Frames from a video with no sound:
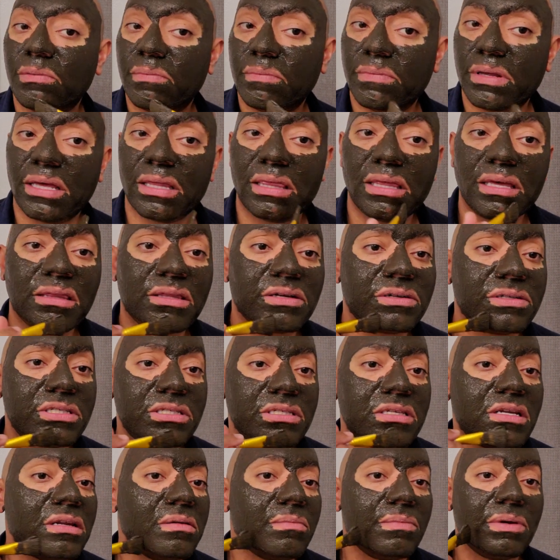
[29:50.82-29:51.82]
I think there's
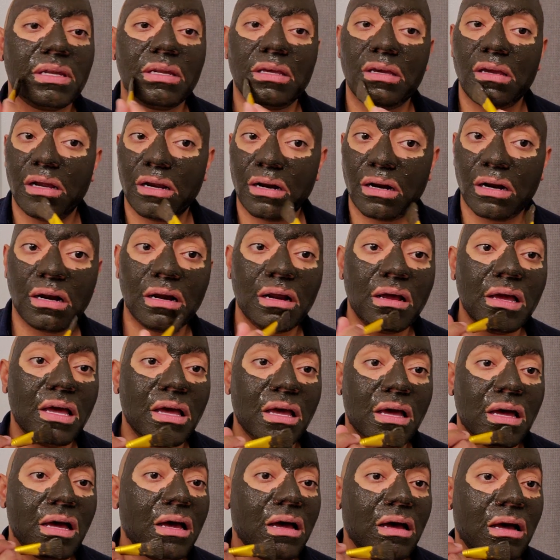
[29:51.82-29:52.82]
cinnamon here.
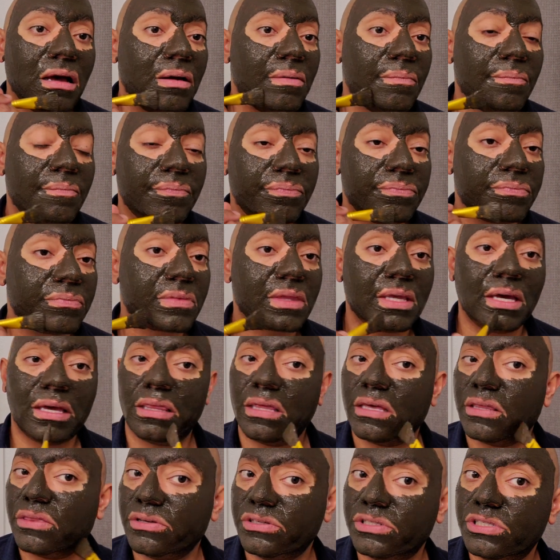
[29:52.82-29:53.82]
I
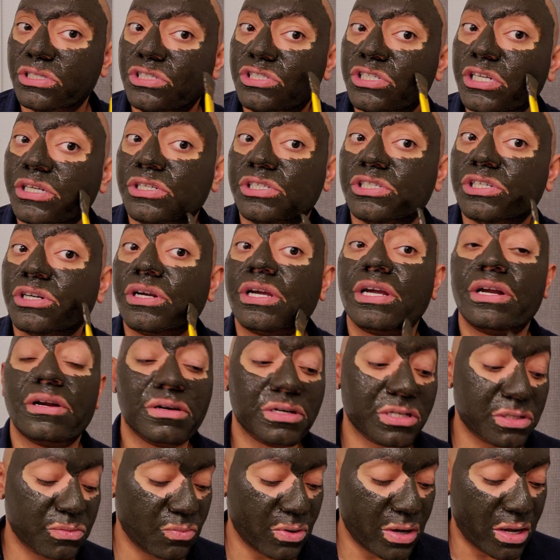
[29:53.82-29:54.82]
think there's ginger here
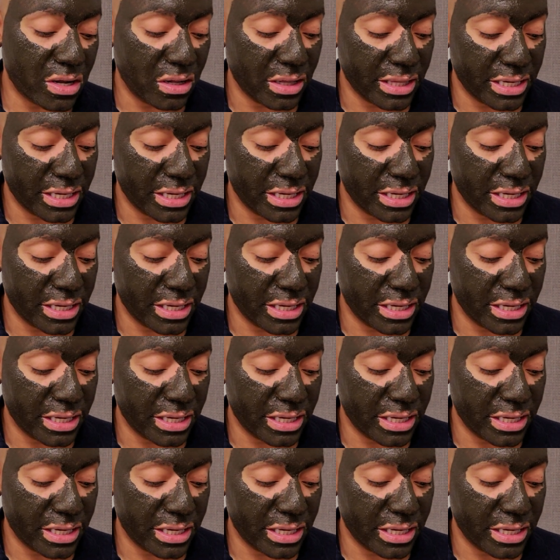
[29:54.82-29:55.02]
as well.